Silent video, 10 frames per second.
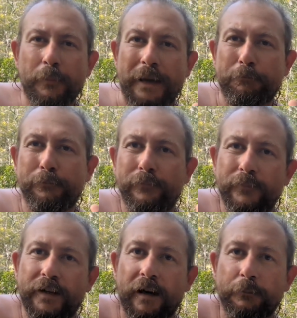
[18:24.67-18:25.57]
Map,
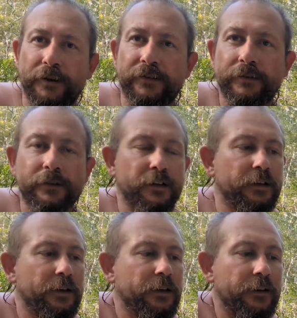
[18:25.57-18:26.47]
compass.
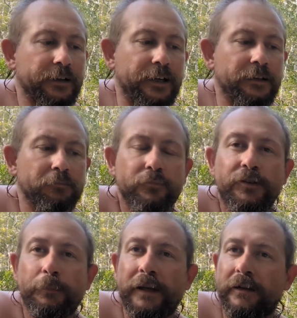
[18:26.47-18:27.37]
Again,
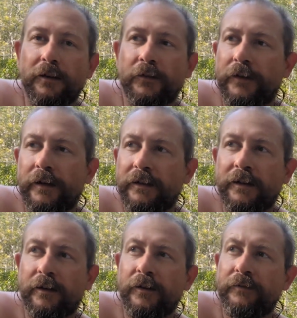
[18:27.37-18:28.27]
depending on the,
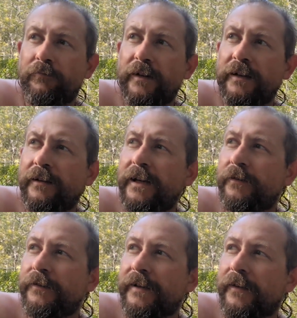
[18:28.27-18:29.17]
and here
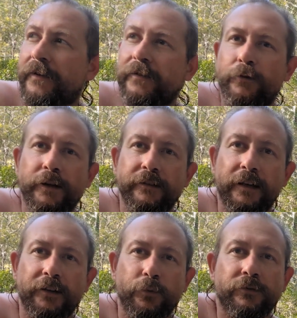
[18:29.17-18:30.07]
in southeast
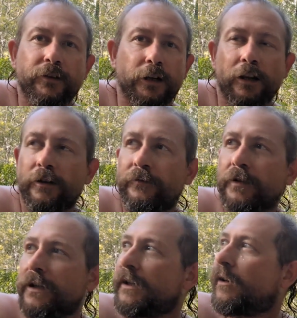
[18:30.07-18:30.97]
Queensland, we've got a lot of
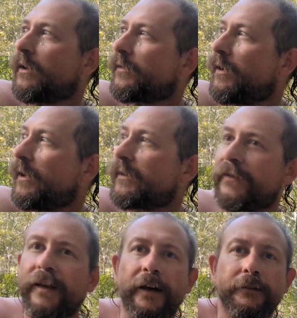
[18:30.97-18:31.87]
really nice hikes
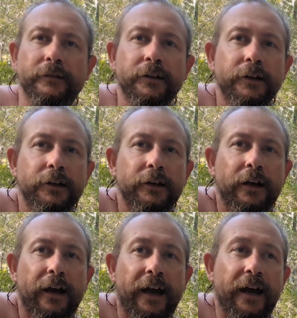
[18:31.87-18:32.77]
that
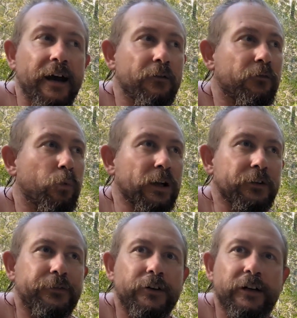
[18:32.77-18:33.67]
have
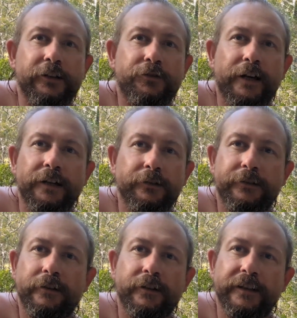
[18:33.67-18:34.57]
well-defined trails
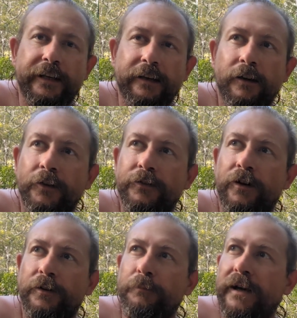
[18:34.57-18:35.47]
you're not going to get lost
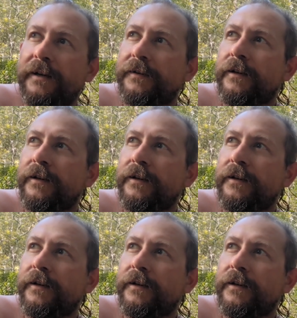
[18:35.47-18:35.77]
on. But